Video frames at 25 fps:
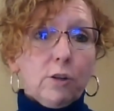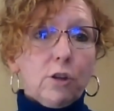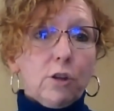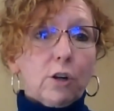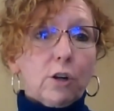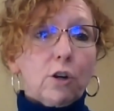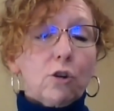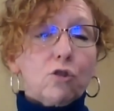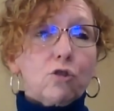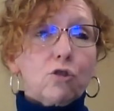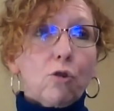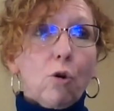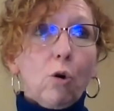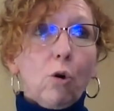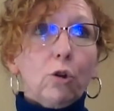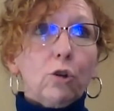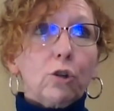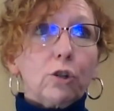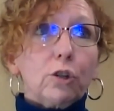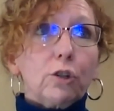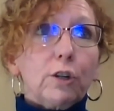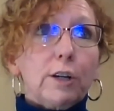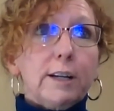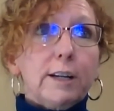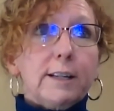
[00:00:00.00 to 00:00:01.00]
The
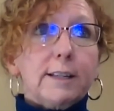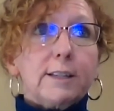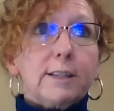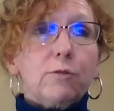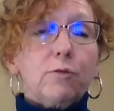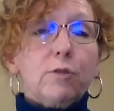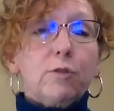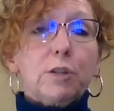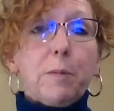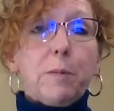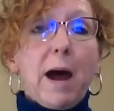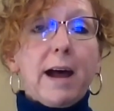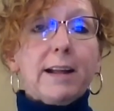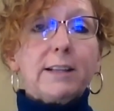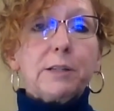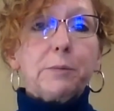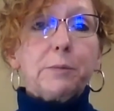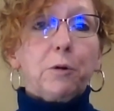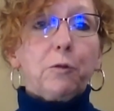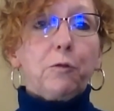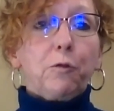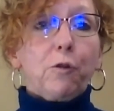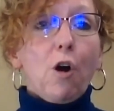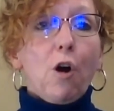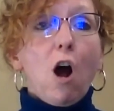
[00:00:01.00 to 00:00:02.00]
controller is
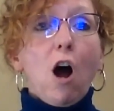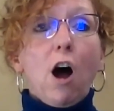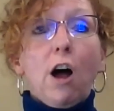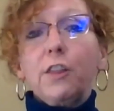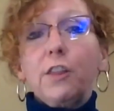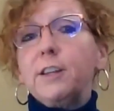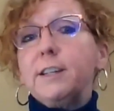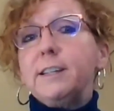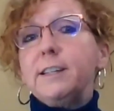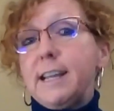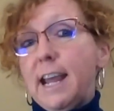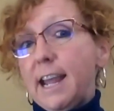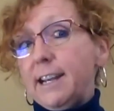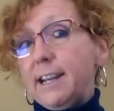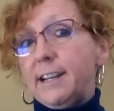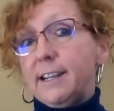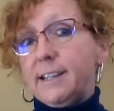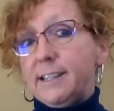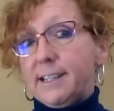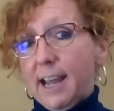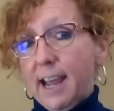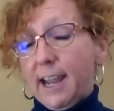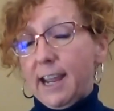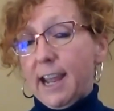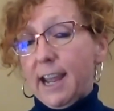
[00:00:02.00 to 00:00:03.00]
responsible for all the
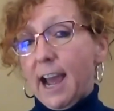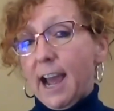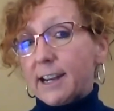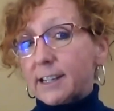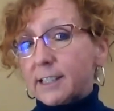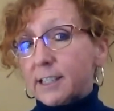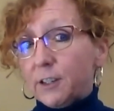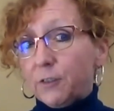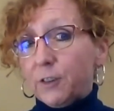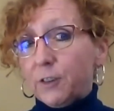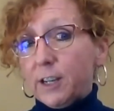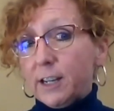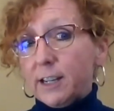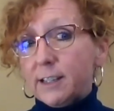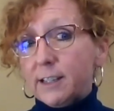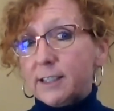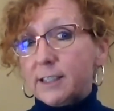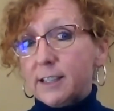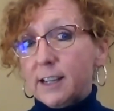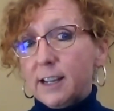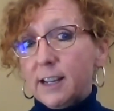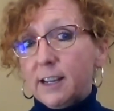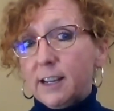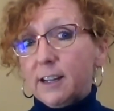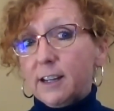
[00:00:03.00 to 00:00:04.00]
day-to-day
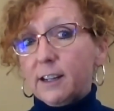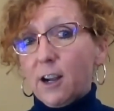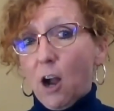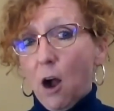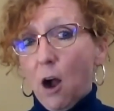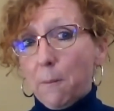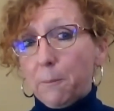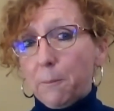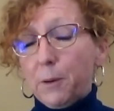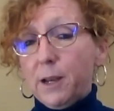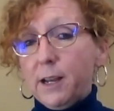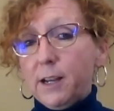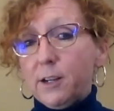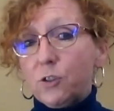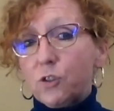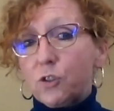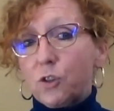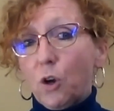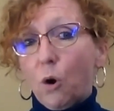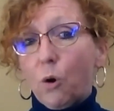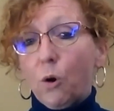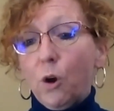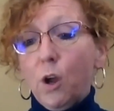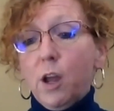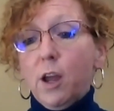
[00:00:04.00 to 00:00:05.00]
activities in a company.
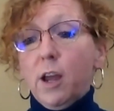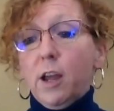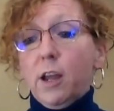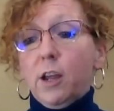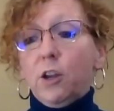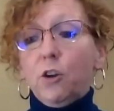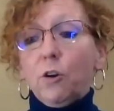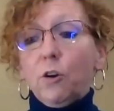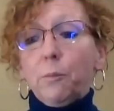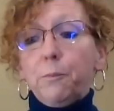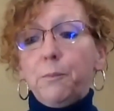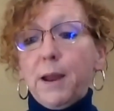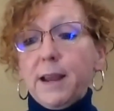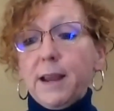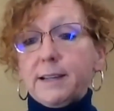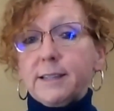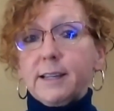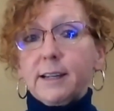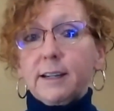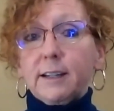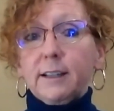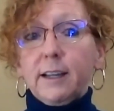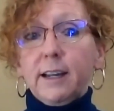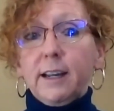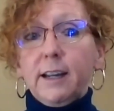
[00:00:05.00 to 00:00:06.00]
So you're
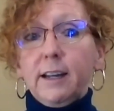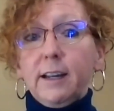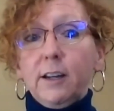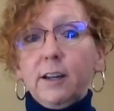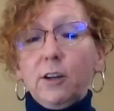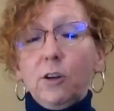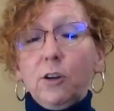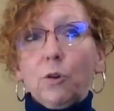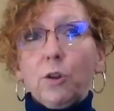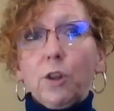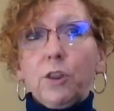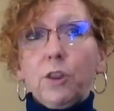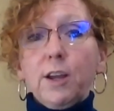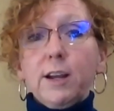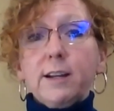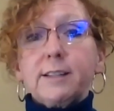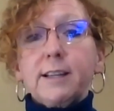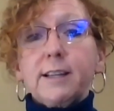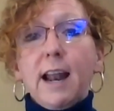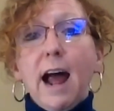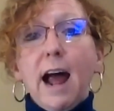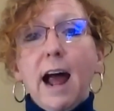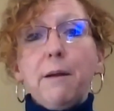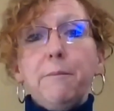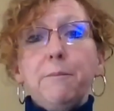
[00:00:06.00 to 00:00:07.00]
basically, you know, the things
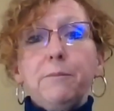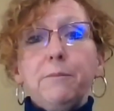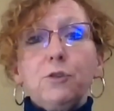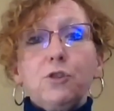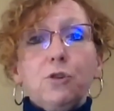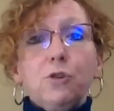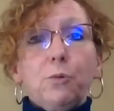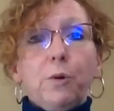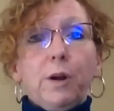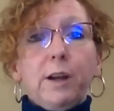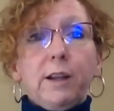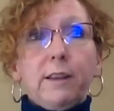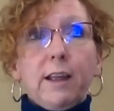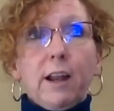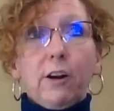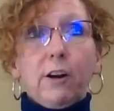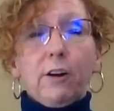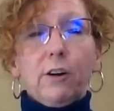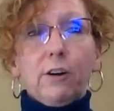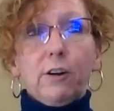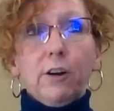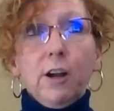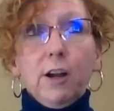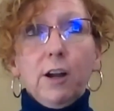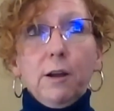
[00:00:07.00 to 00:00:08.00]
that I'm doing that
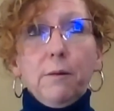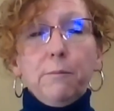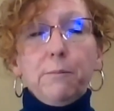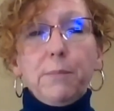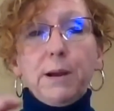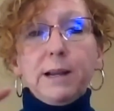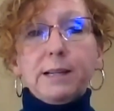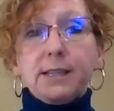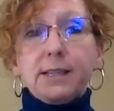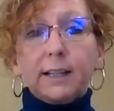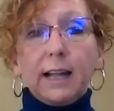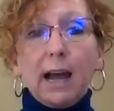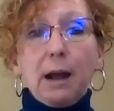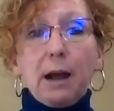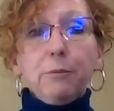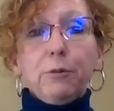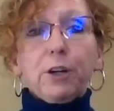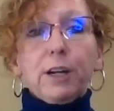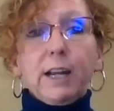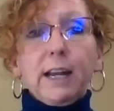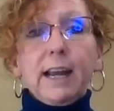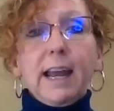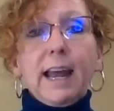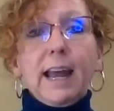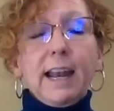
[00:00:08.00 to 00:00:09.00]
are basically, I'm
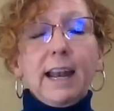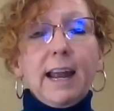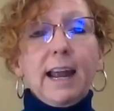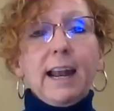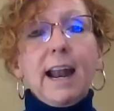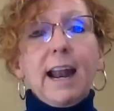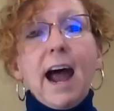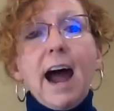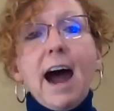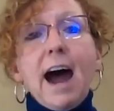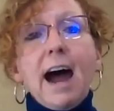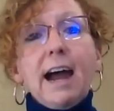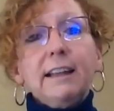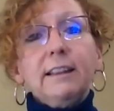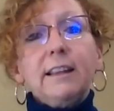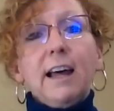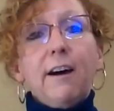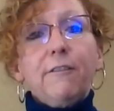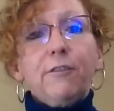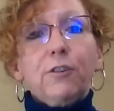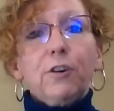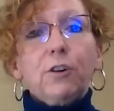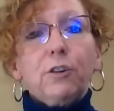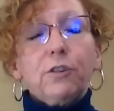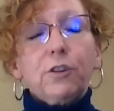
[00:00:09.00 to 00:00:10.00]
looking at it at a high
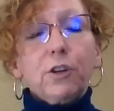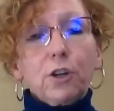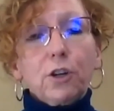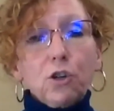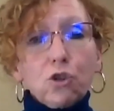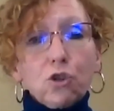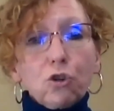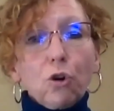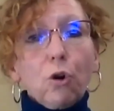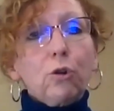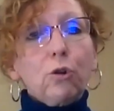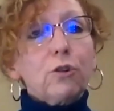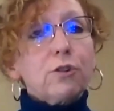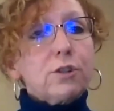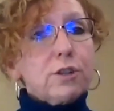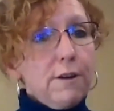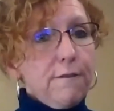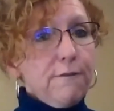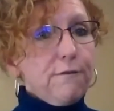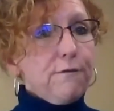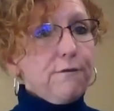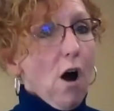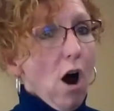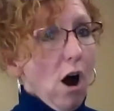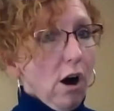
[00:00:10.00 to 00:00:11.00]
level, the controller's
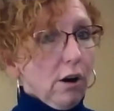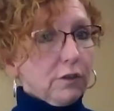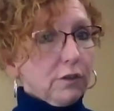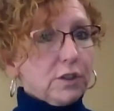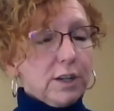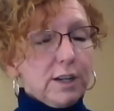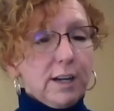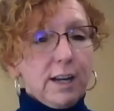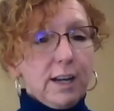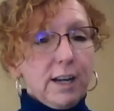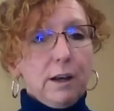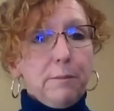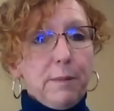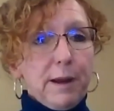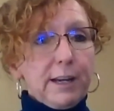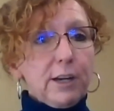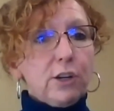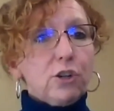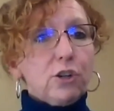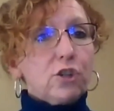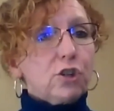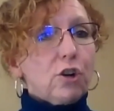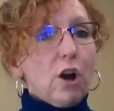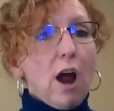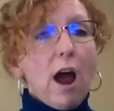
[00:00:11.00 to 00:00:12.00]
involved in it and
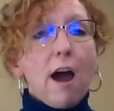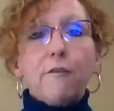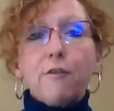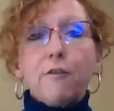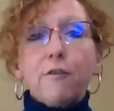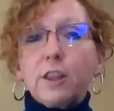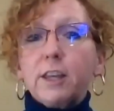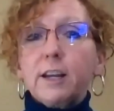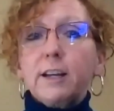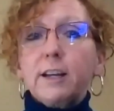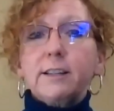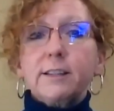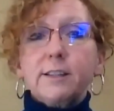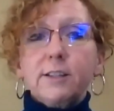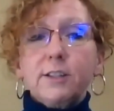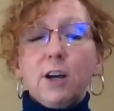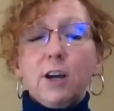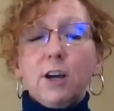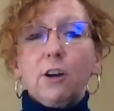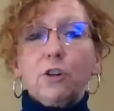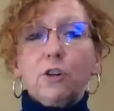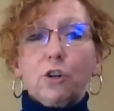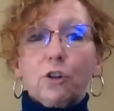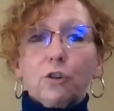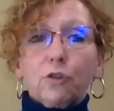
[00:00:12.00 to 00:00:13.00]
making sure everything is
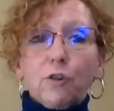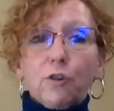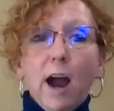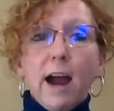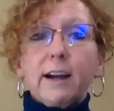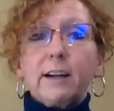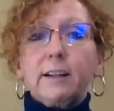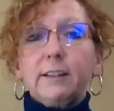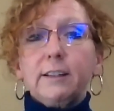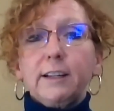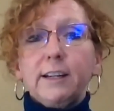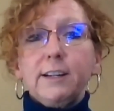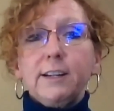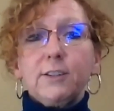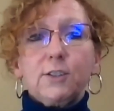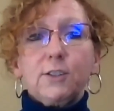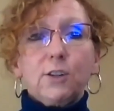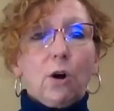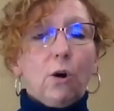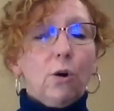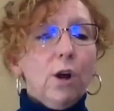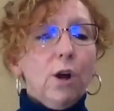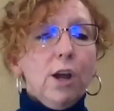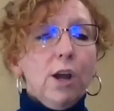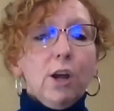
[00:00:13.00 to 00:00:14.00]
done correctly.
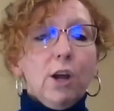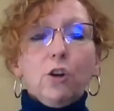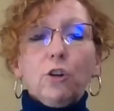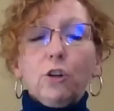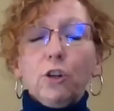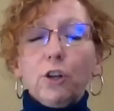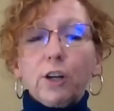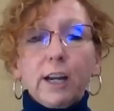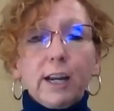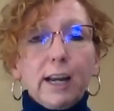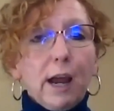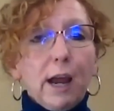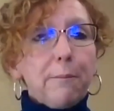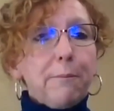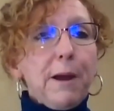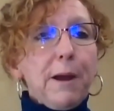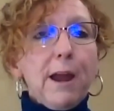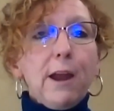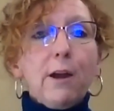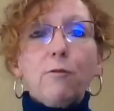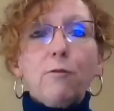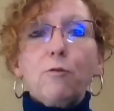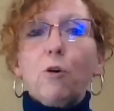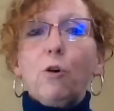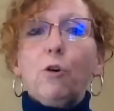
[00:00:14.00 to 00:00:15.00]
So you're looking at
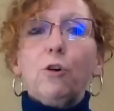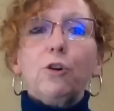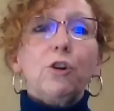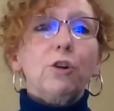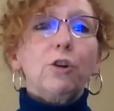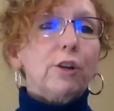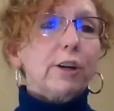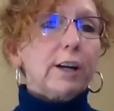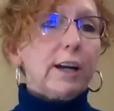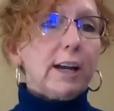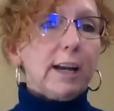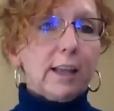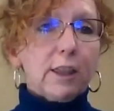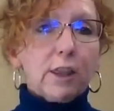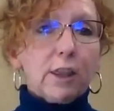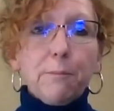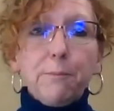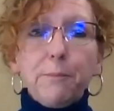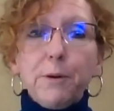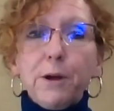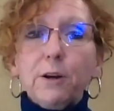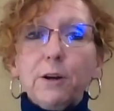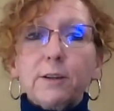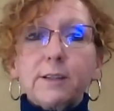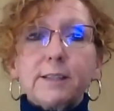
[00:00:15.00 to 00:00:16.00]
payroll, you're looking at the
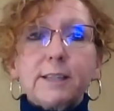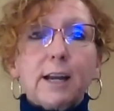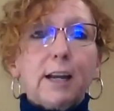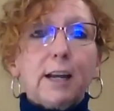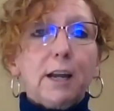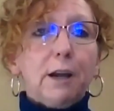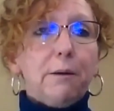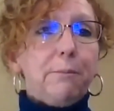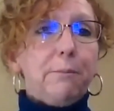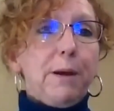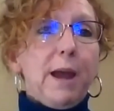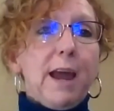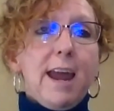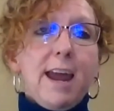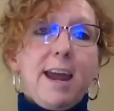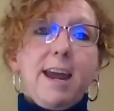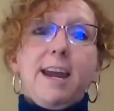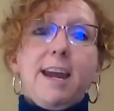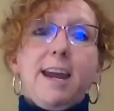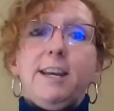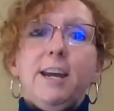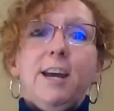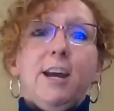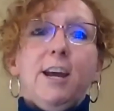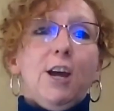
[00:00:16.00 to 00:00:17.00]
bills that get
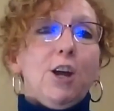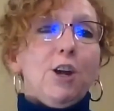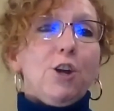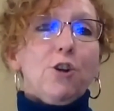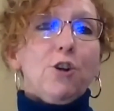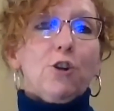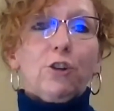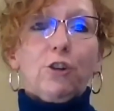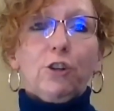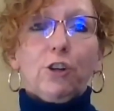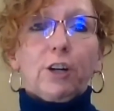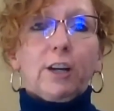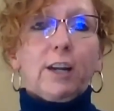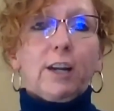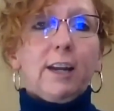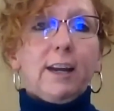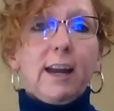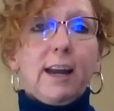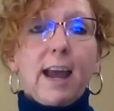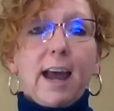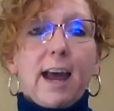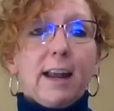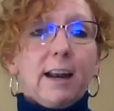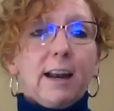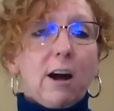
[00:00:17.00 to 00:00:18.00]
paid, you're
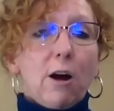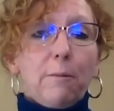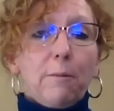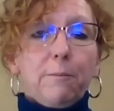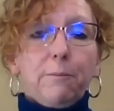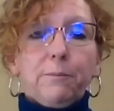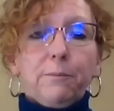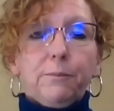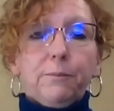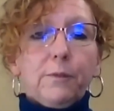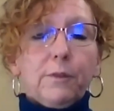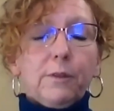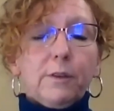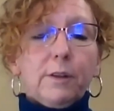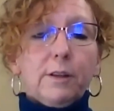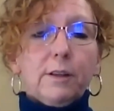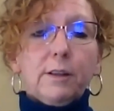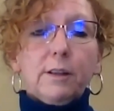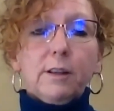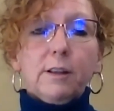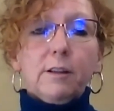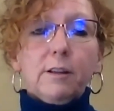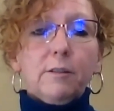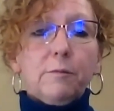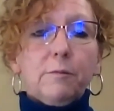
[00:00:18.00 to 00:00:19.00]
looking at
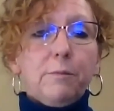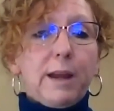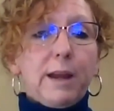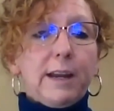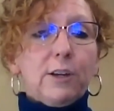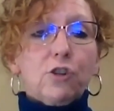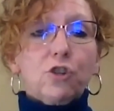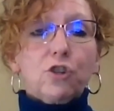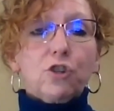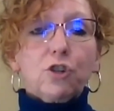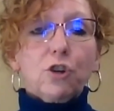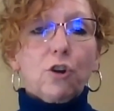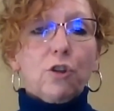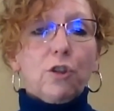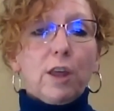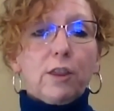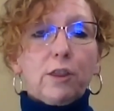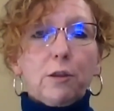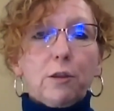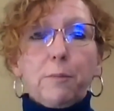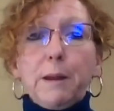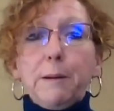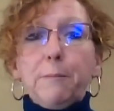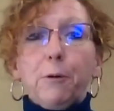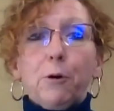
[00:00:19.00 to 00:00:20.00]
making sure
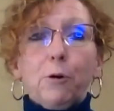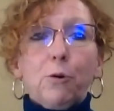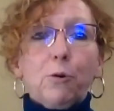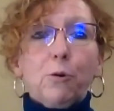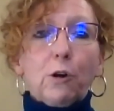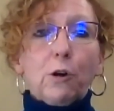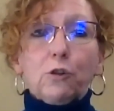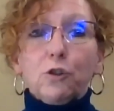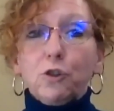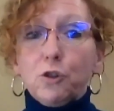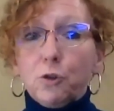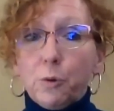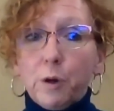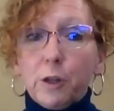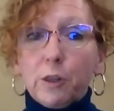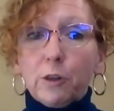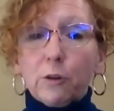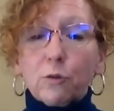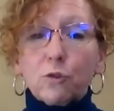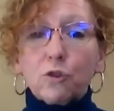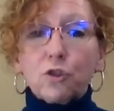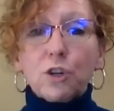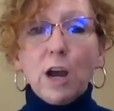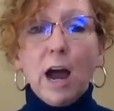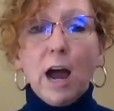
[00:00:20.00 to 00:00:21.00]
that the people who are doing
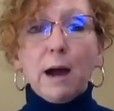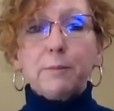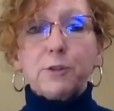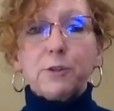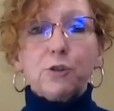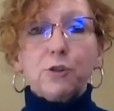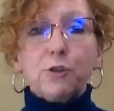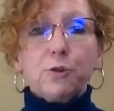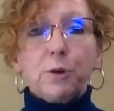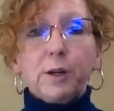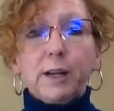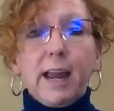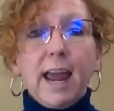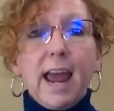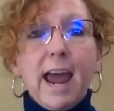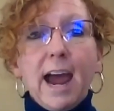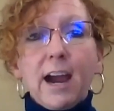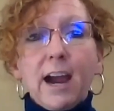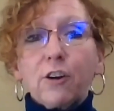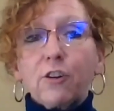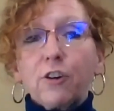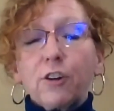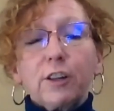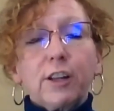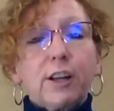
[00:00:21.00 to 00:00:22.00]
those jobs are doing it
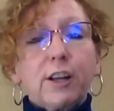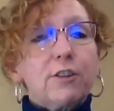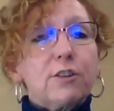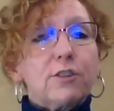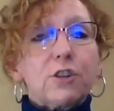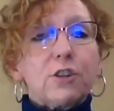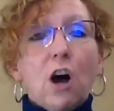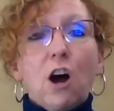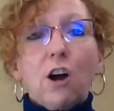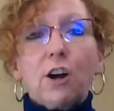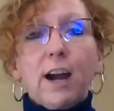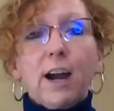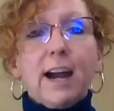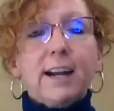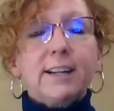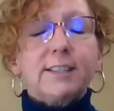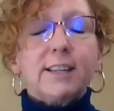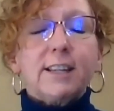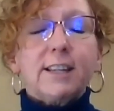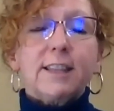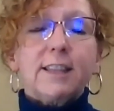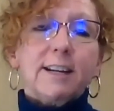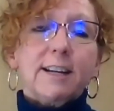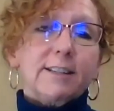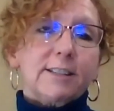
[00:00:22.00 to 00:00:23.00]
accurately. And there's all
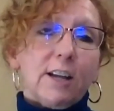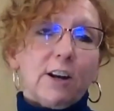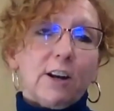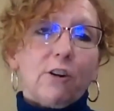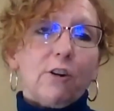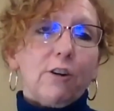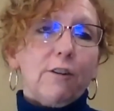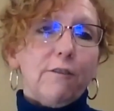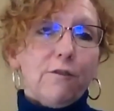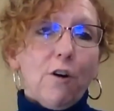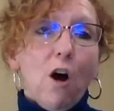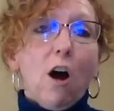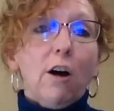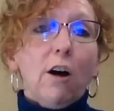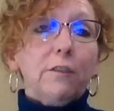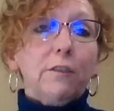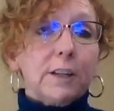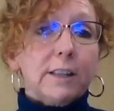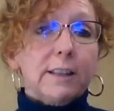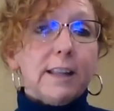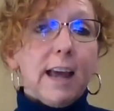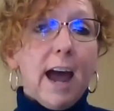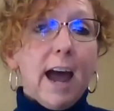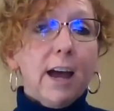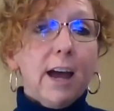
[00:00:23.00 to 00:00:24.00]
kinds of things that are involved
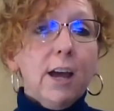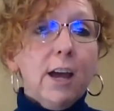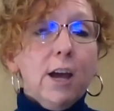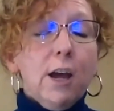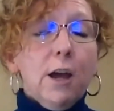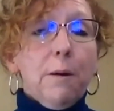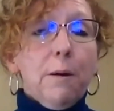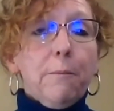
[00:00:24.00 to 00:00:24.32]
in that.